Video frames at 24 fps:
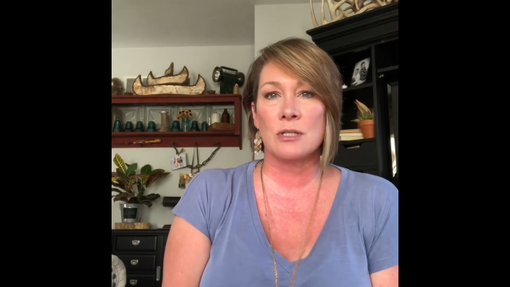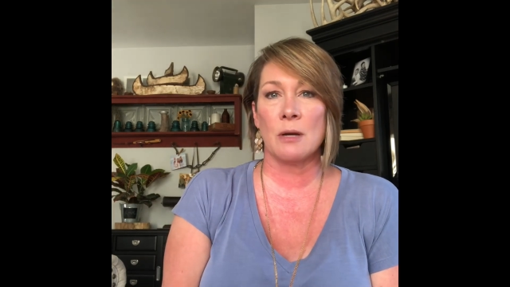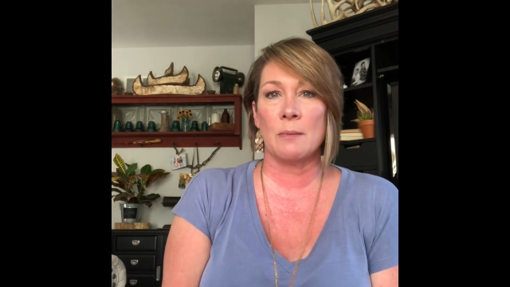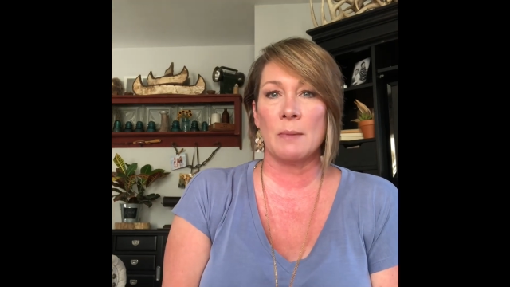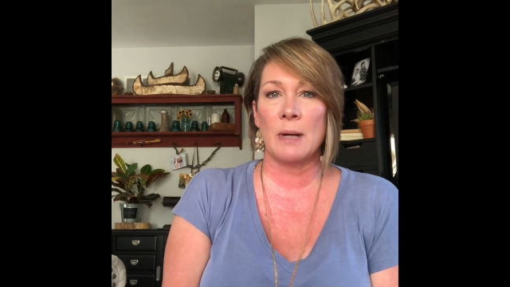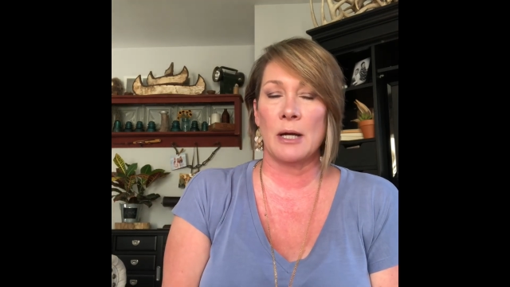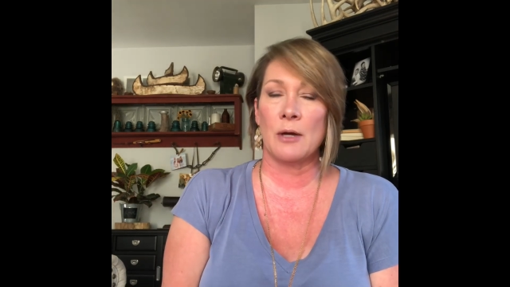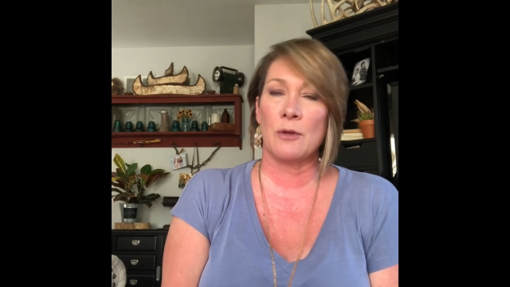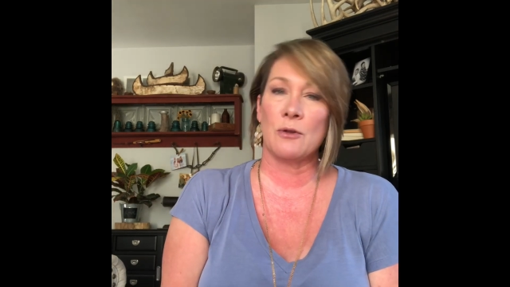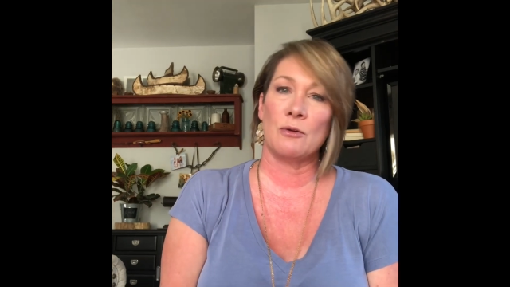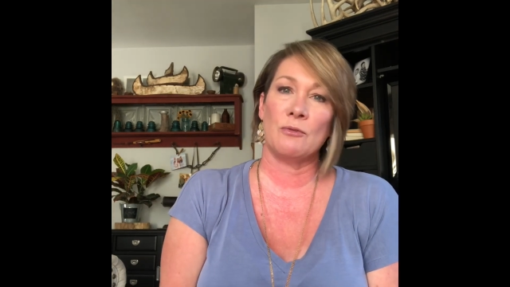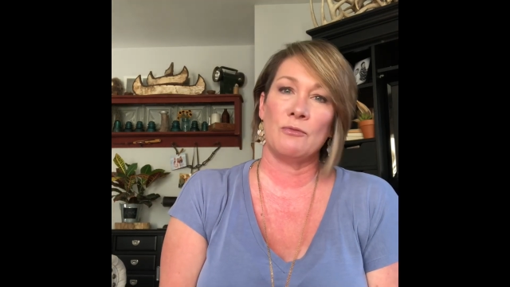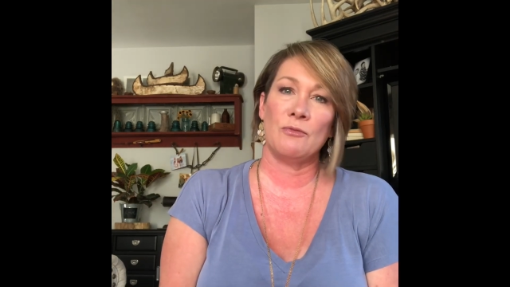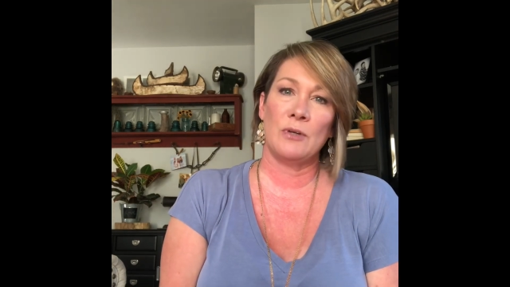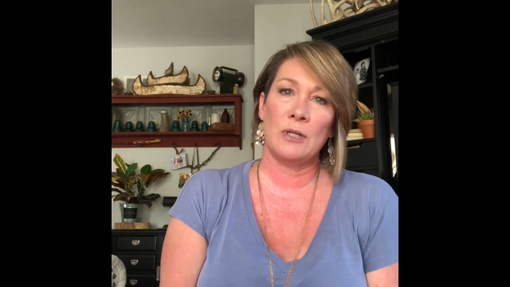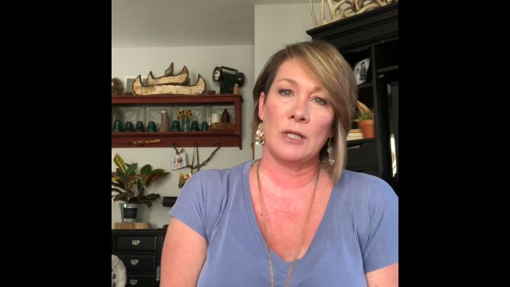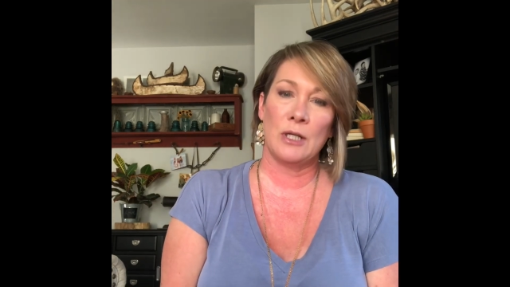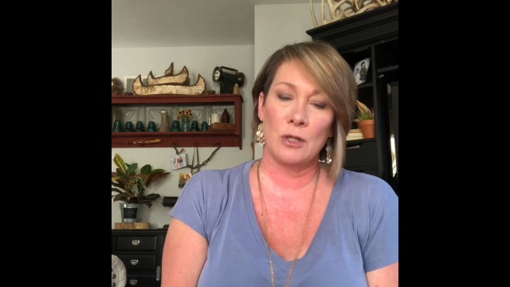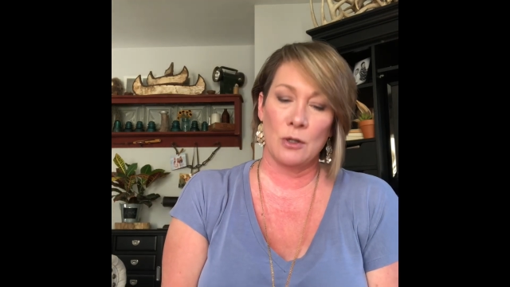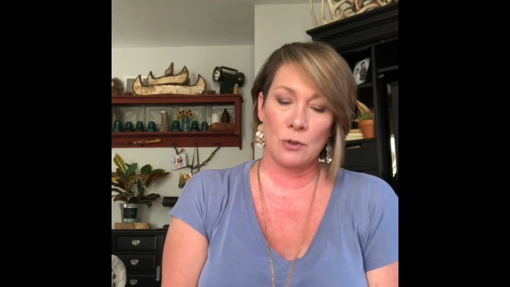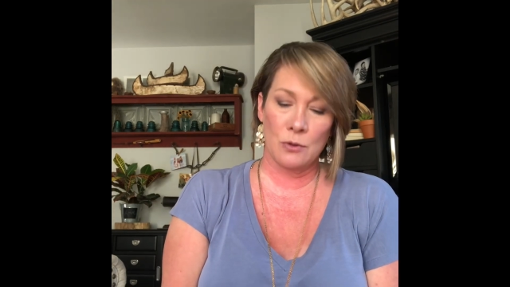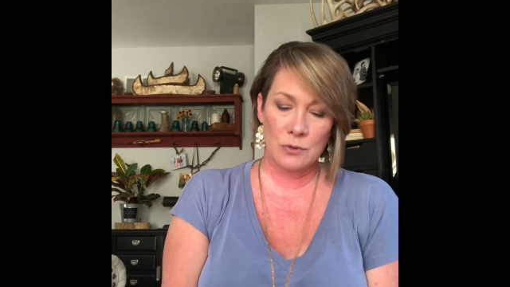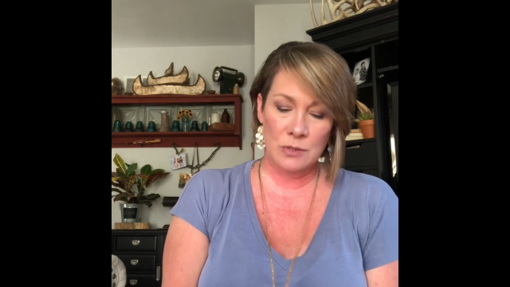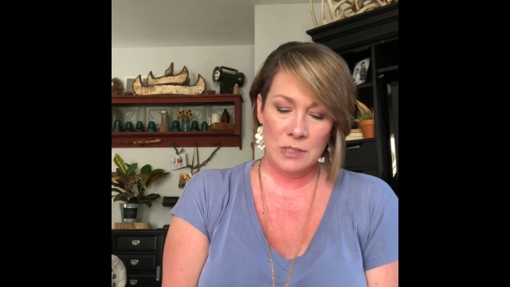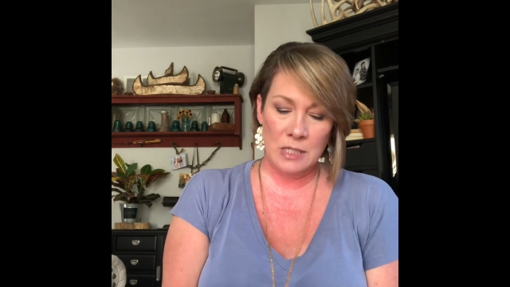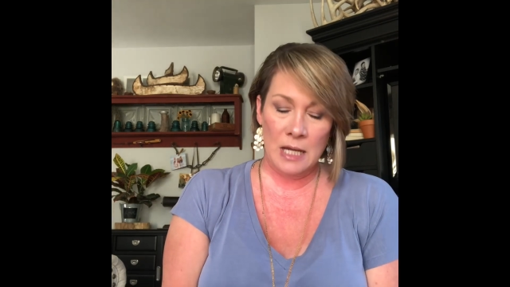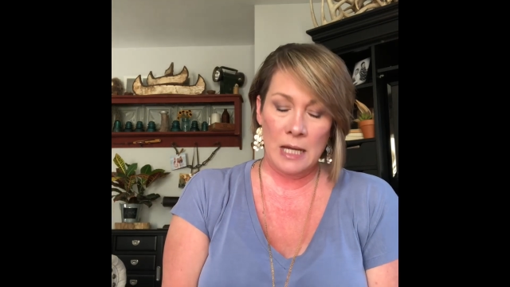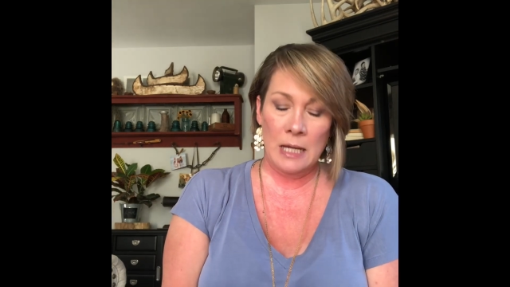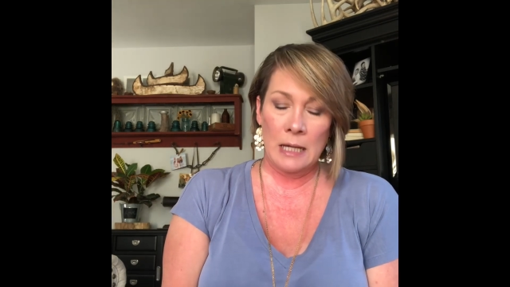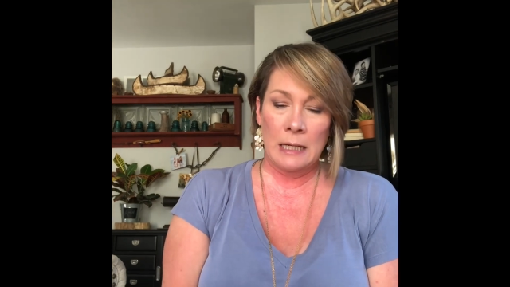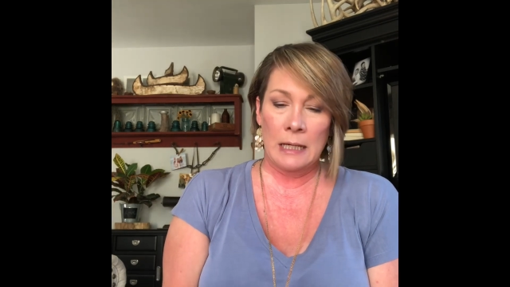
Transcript: on my other videos.